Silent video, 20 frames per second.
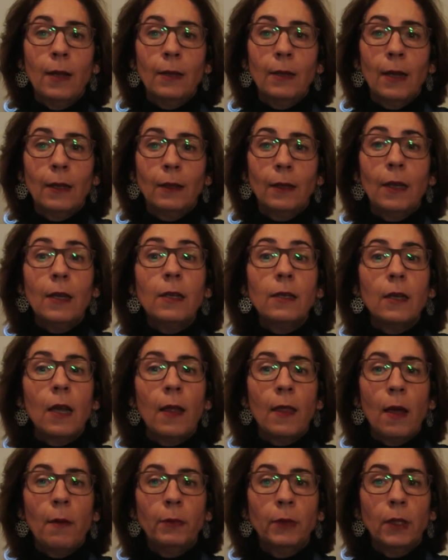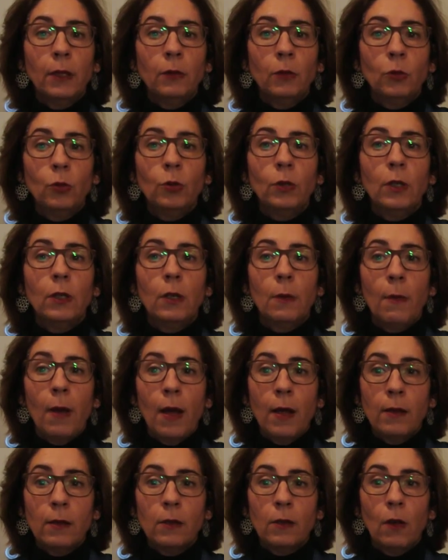that is adapted to the
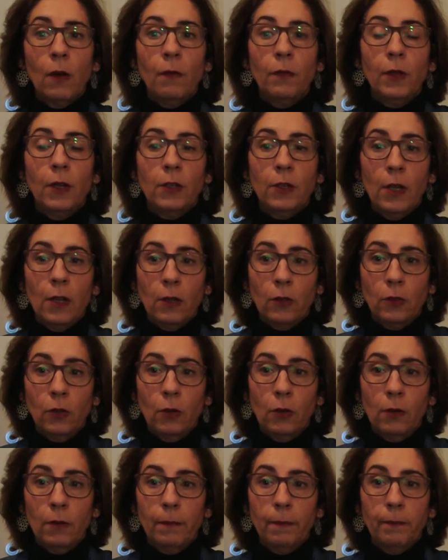demands of the sector.